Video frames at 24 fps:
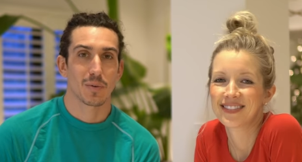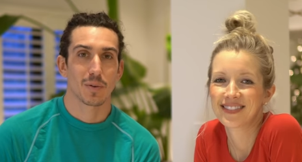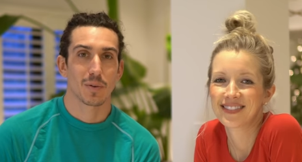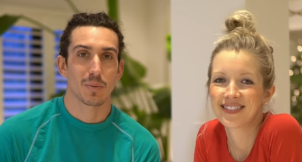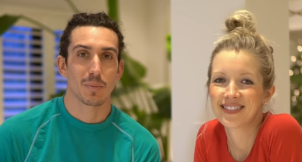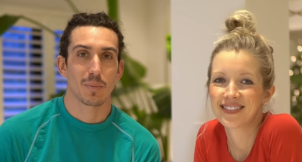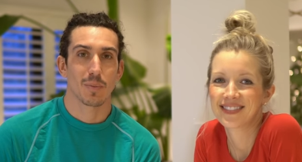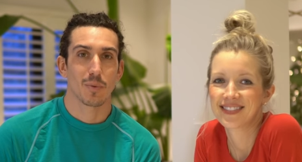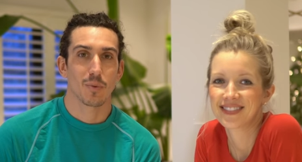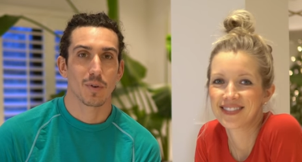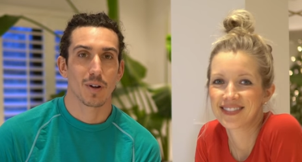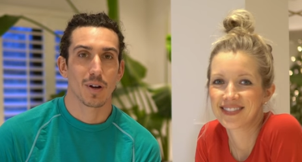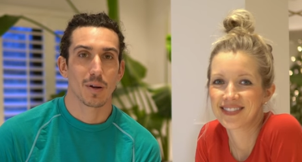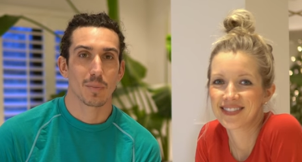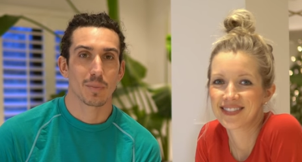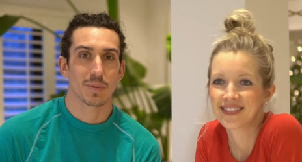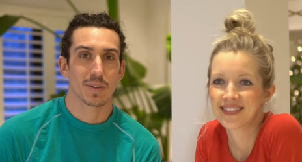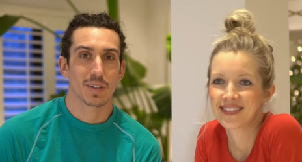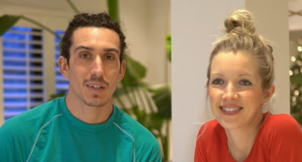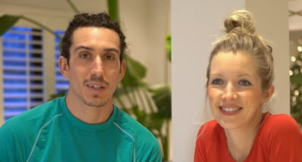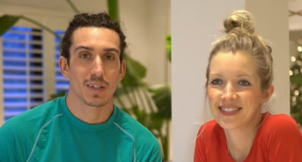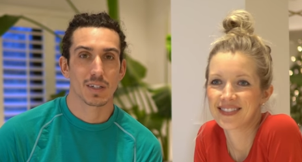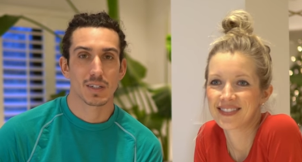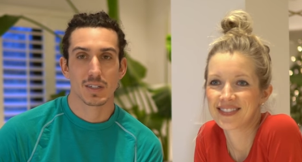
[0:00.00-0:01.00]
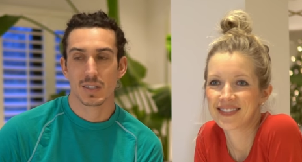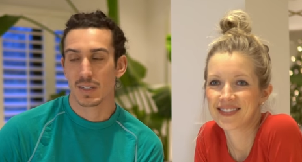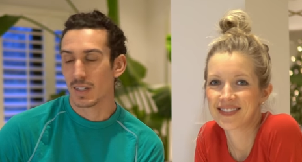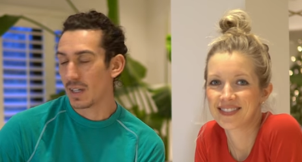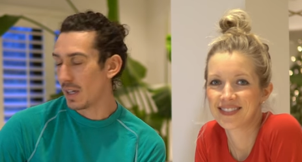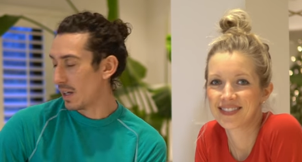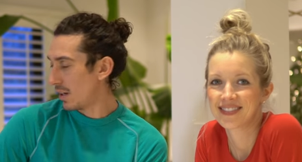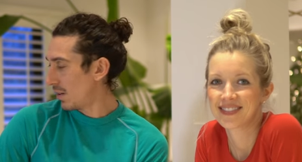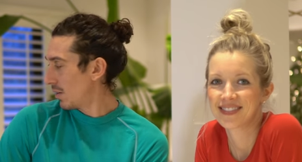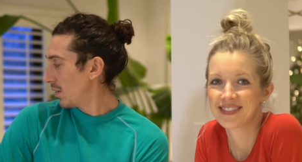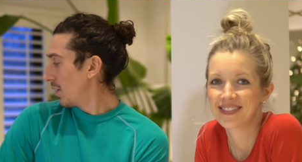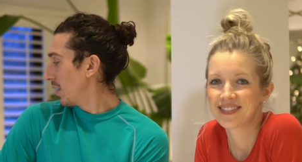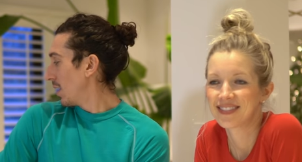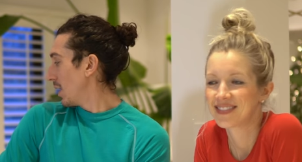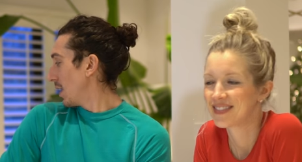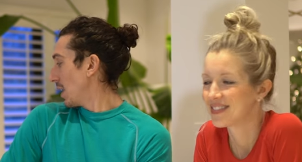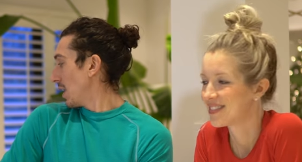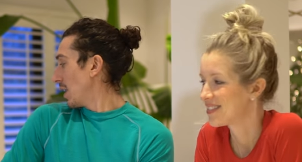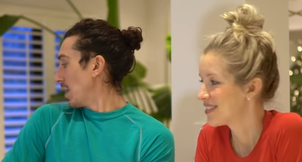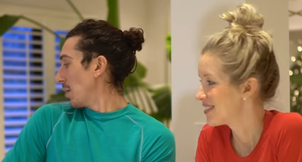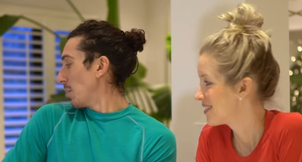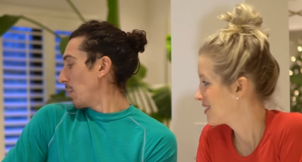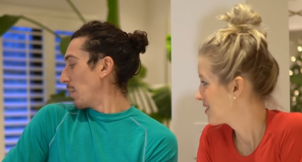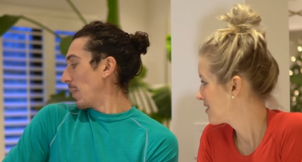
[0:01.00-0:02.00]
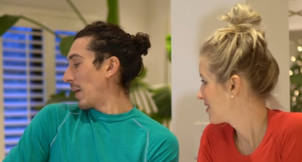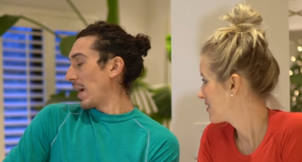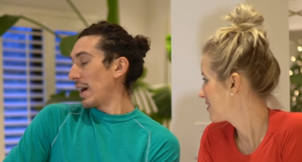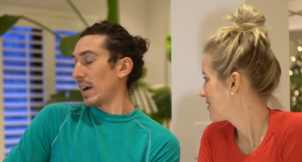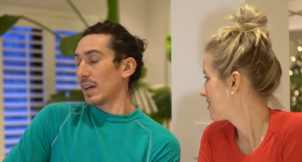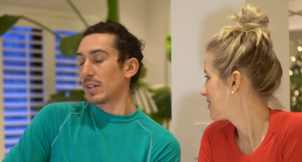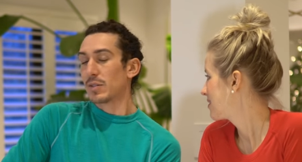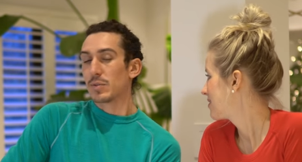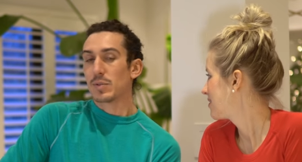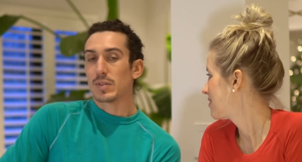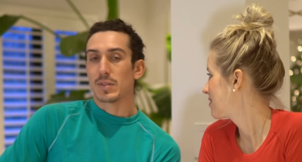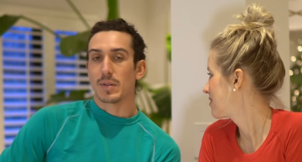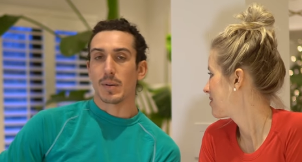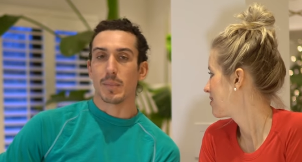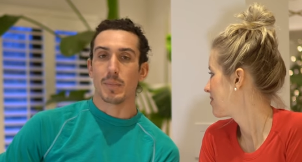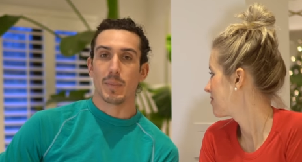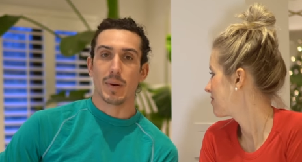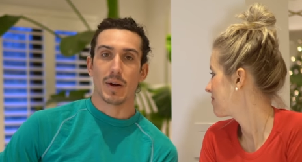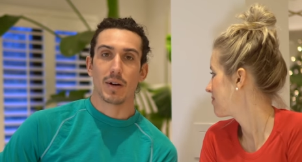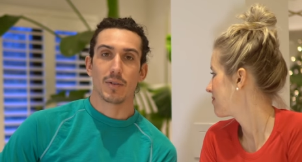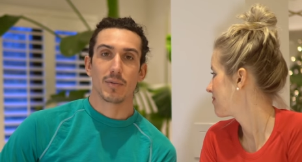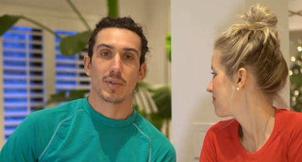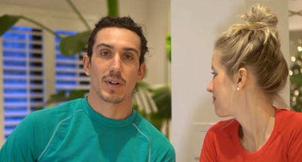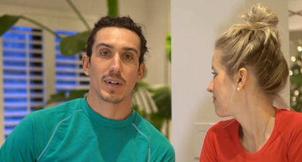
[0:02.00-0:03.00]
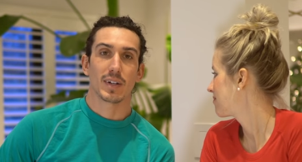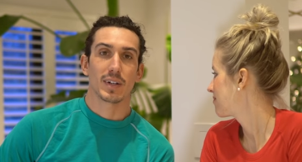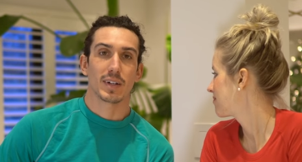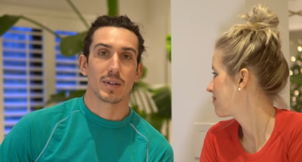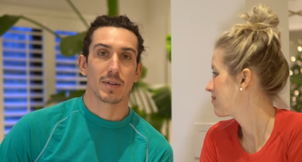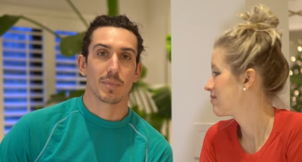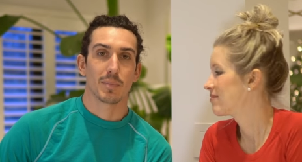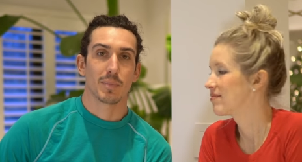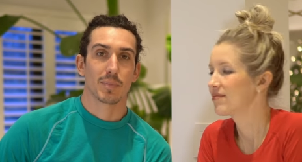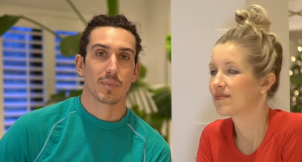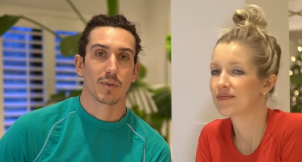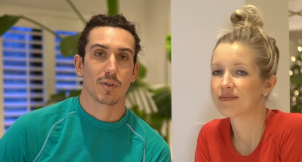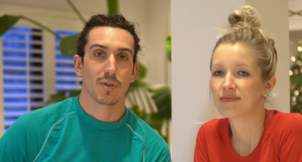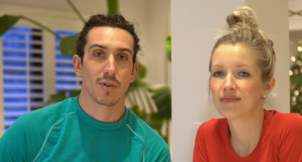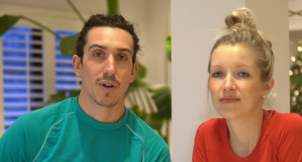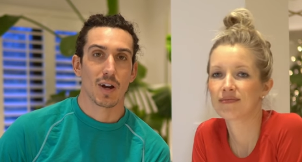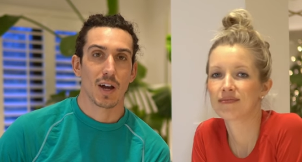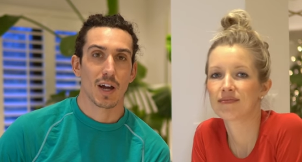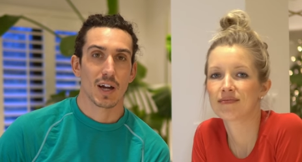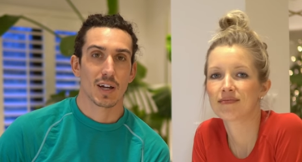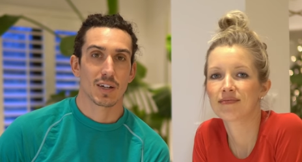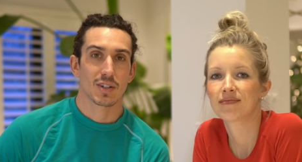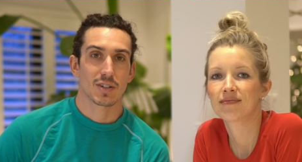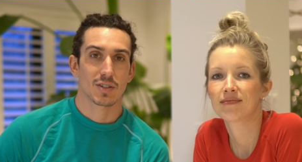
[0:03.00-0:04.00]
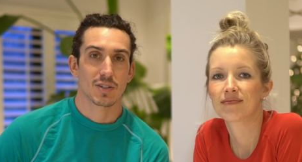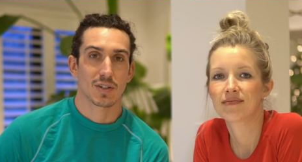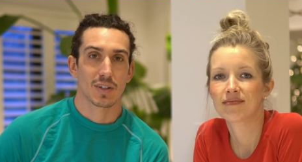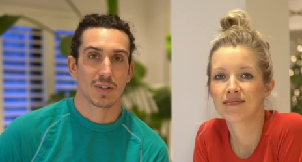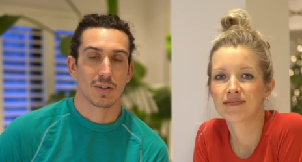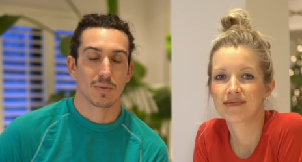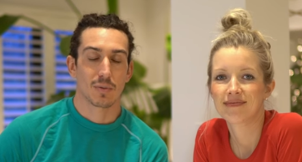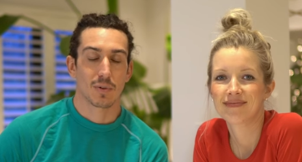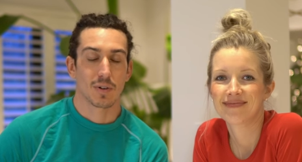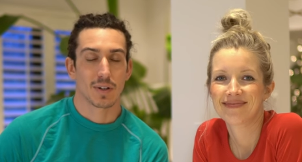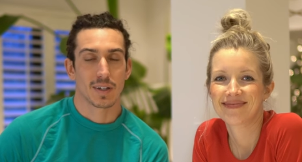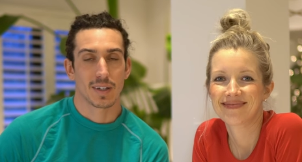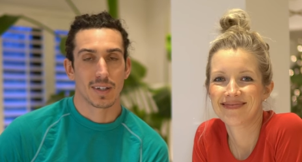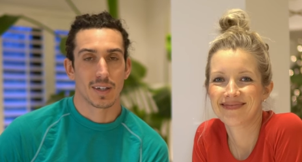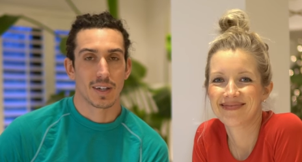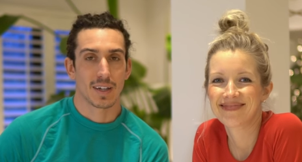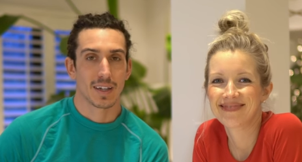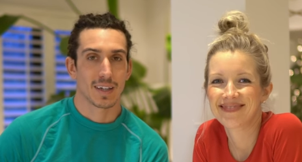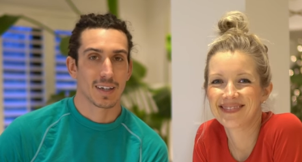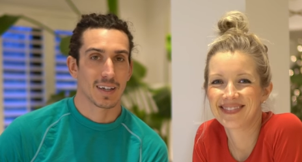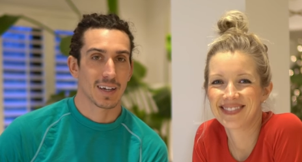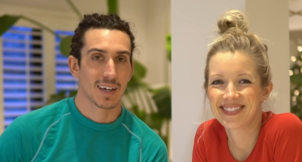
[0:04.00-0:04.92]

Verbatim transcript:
Speaker 1: we're we're up in the kitchen now. Max was about ready to crash. Well, he, he